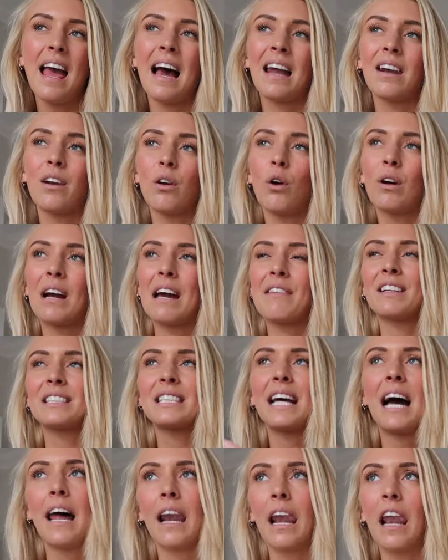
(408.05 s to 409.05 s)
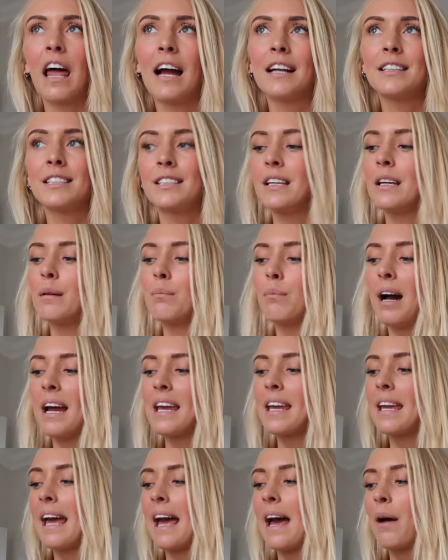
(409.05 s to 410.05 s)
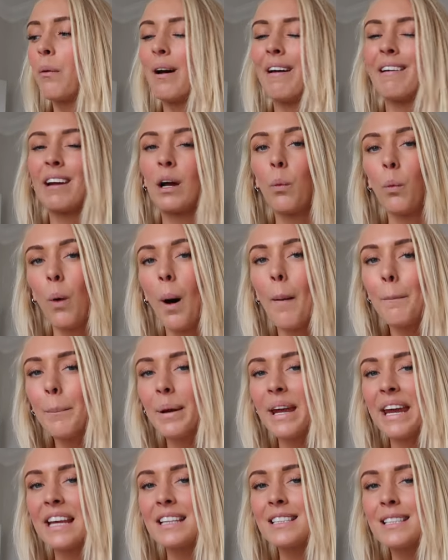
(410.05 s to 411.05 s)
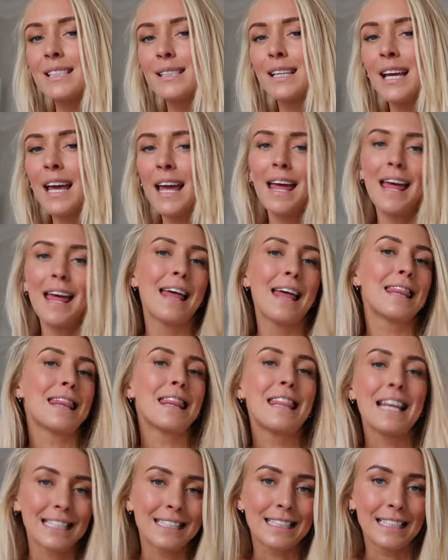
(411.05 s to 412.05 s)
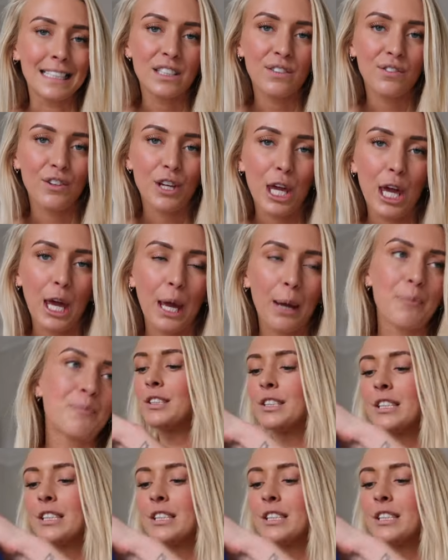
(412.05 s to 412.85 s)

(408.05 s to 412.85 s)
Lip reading: and not get the tan lines that you might get wearing a one piece, this is for you.